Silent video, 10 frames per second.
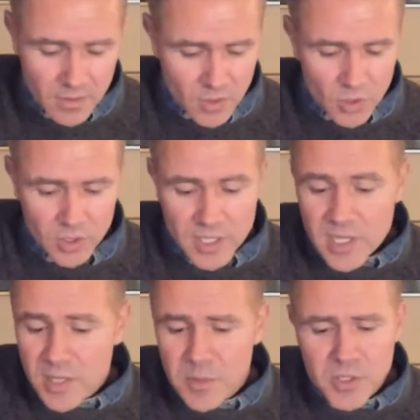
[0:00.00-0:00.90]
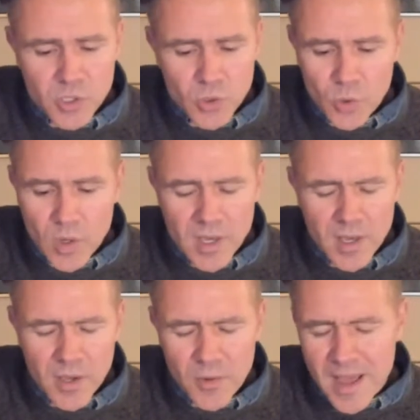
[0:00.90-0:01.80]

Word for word: lead me to where